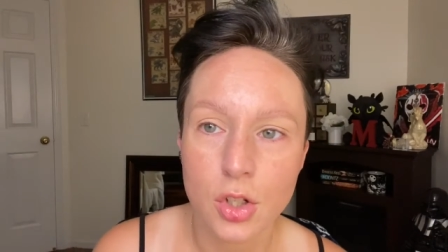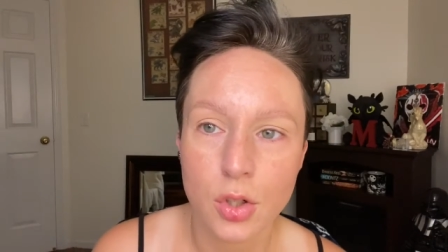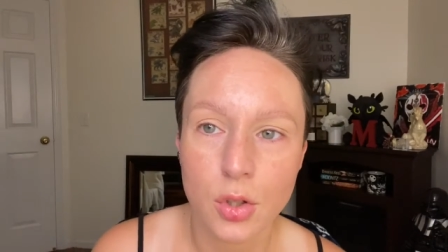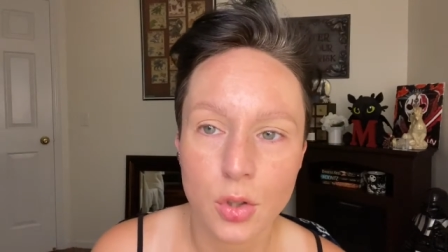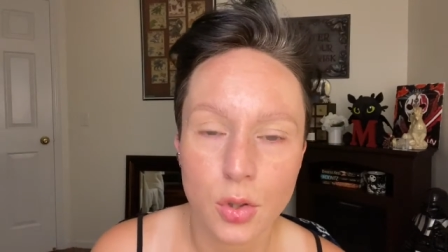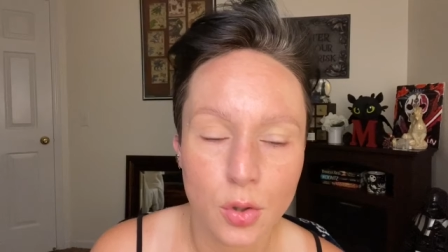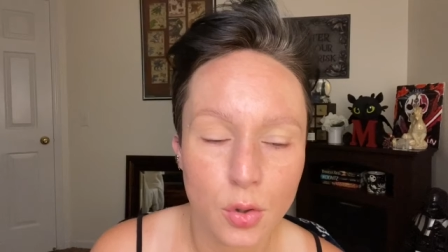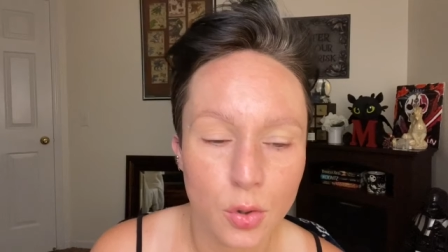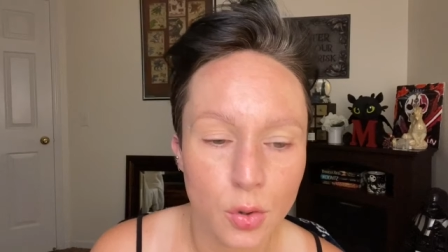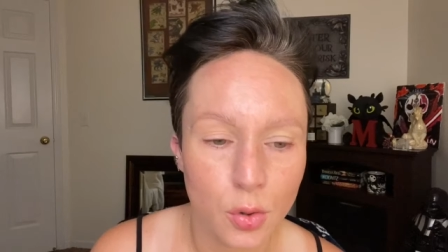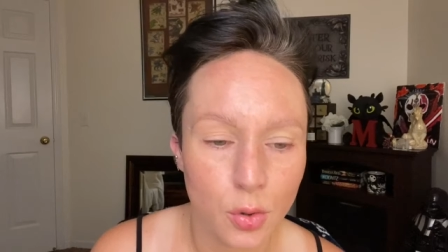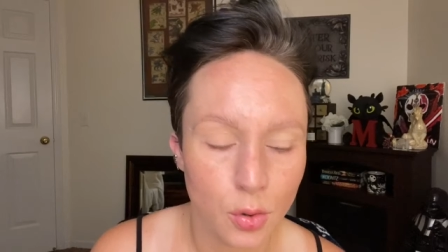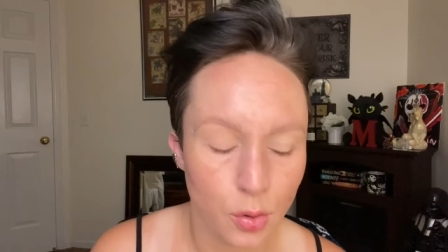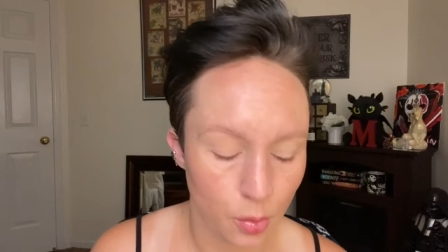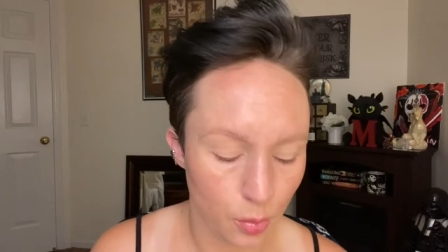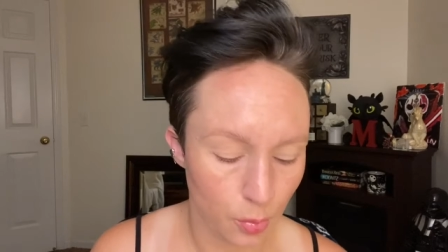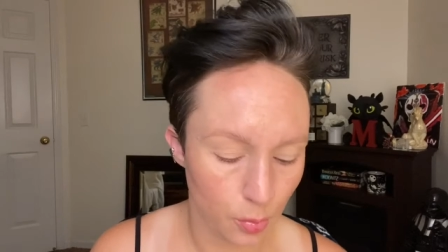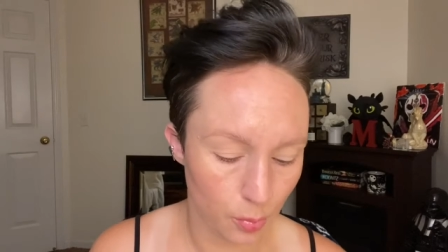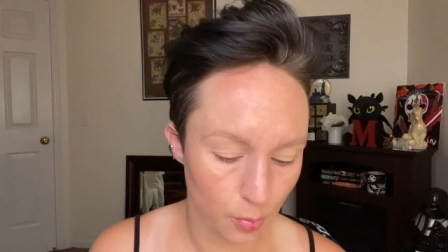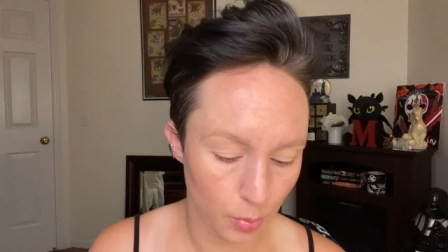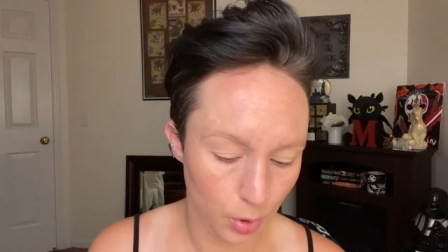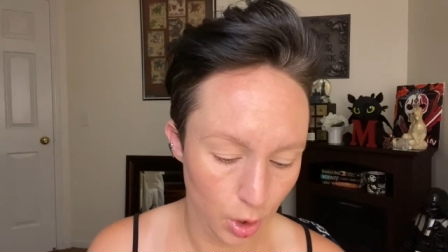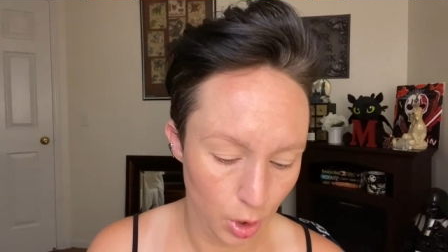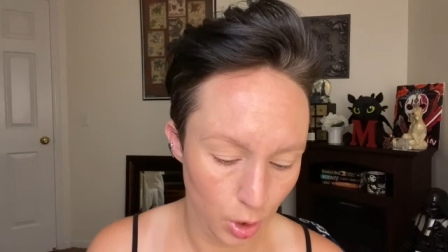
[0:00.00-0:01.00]
to
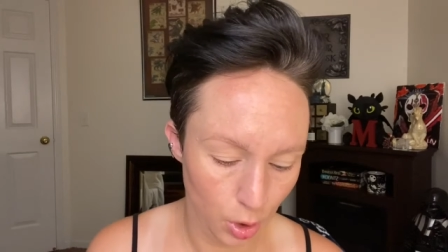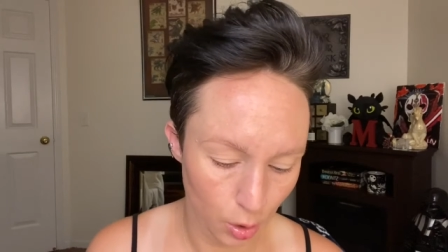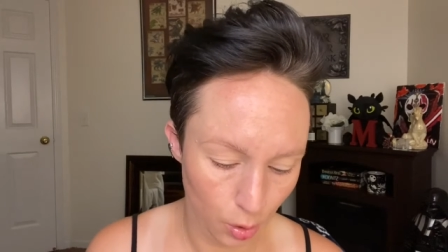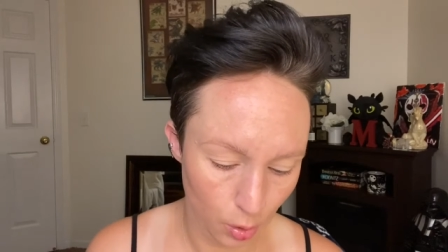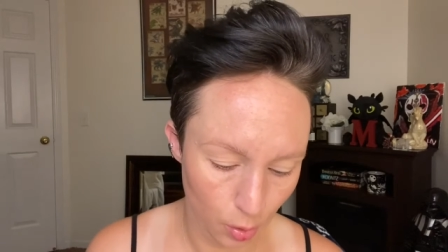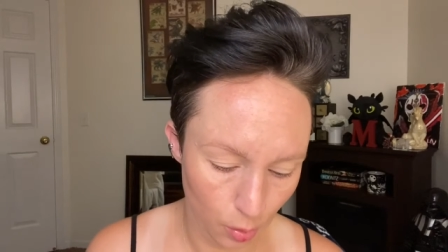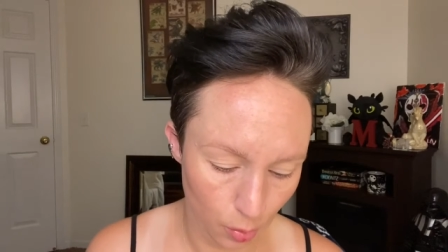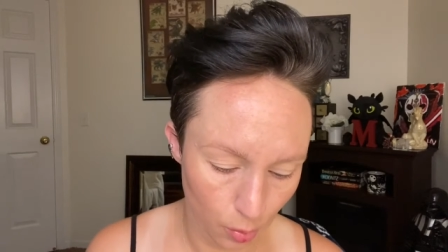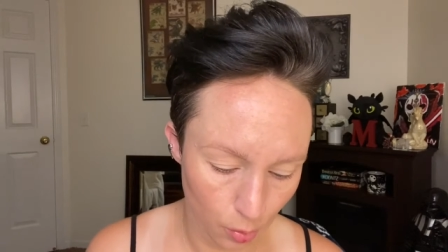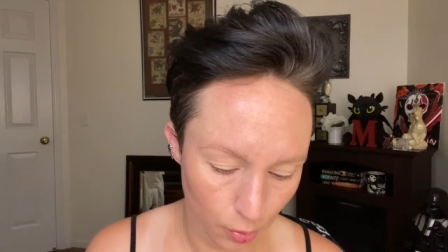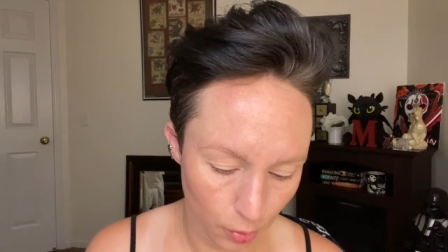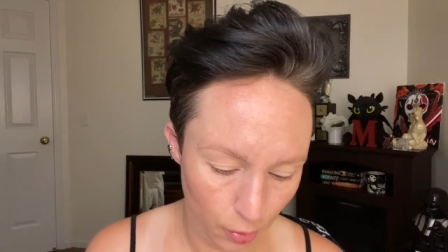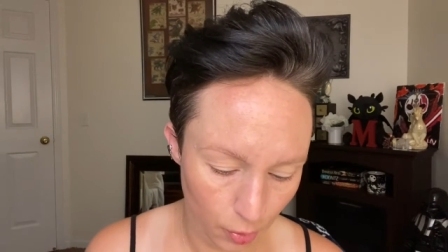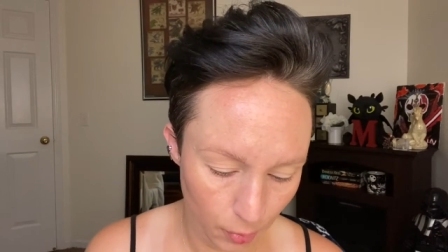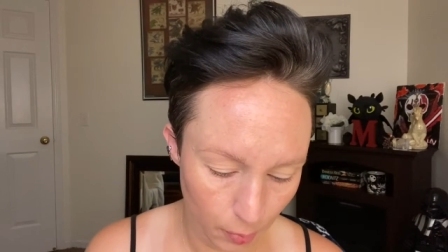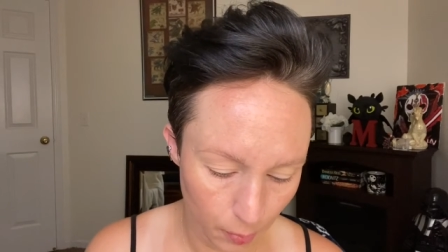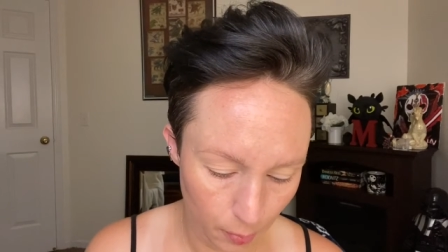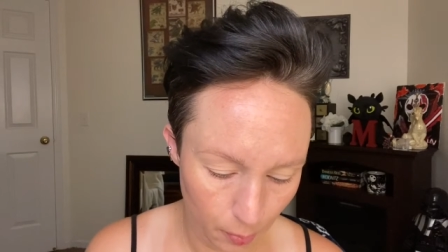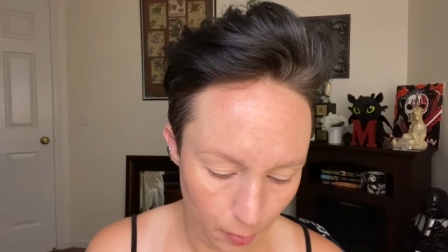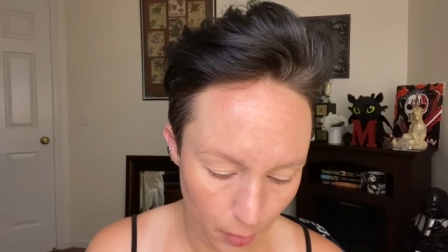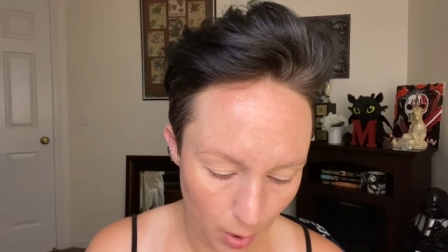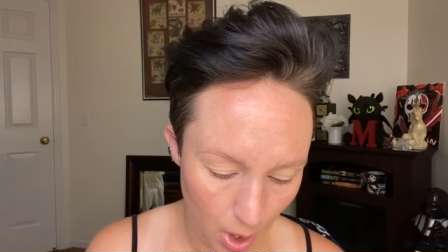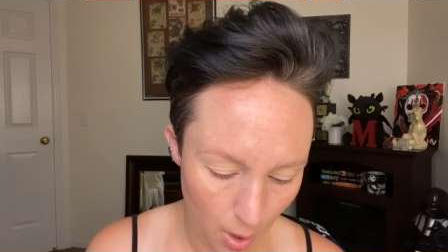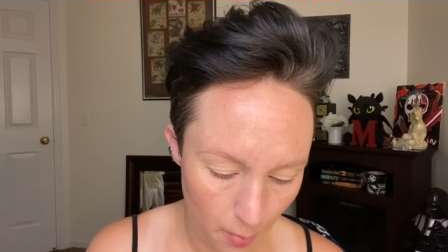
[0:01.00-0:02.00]
use
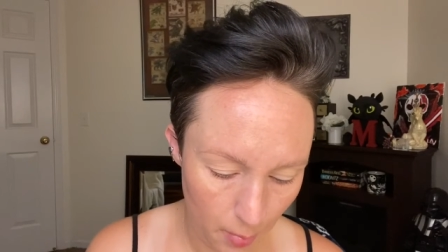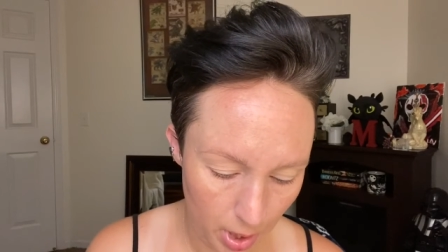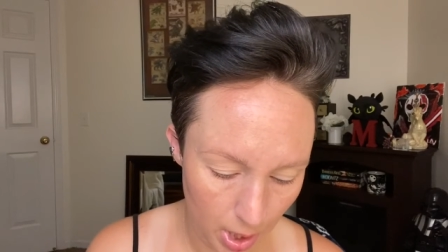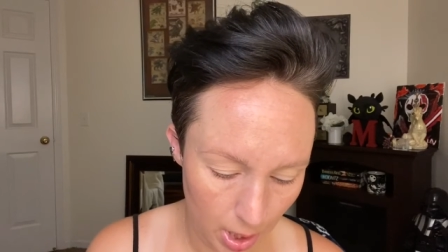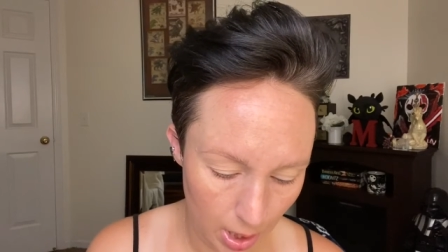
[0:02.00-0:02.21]
probably